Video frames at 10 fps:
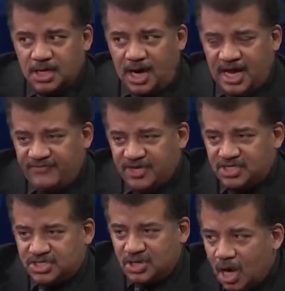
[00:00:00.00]
I have
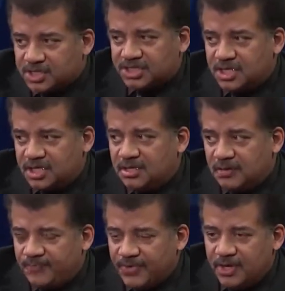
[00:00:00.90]
exhausted
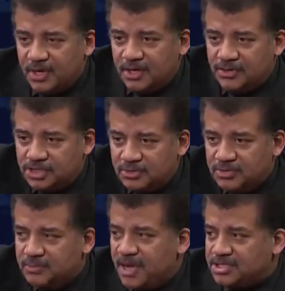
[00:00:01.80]
the 2
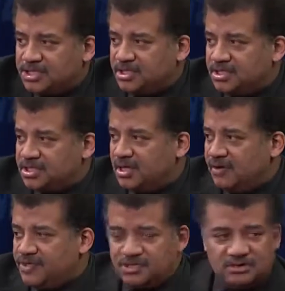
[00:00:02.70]
dimensions
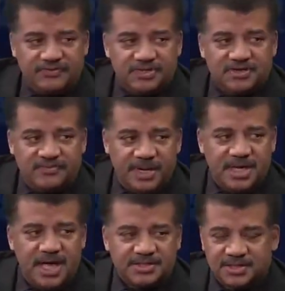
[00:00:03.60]
of the surface of my
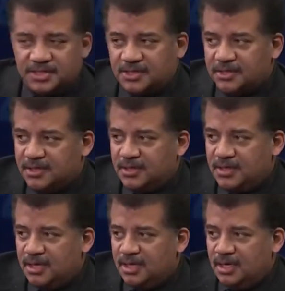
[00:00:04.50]
desk.
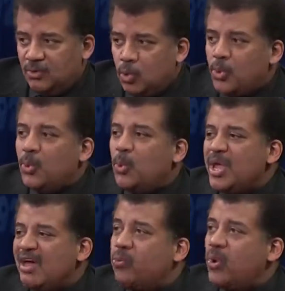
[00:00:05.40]
We
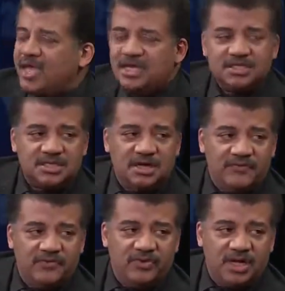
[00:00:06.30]
have ways
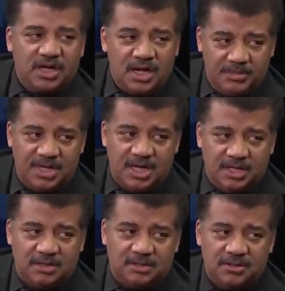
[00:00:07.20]
of
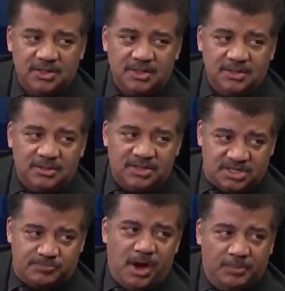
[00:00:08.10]
accommodating
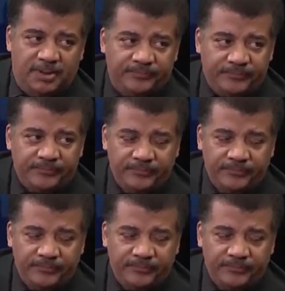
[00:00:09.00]
this problem.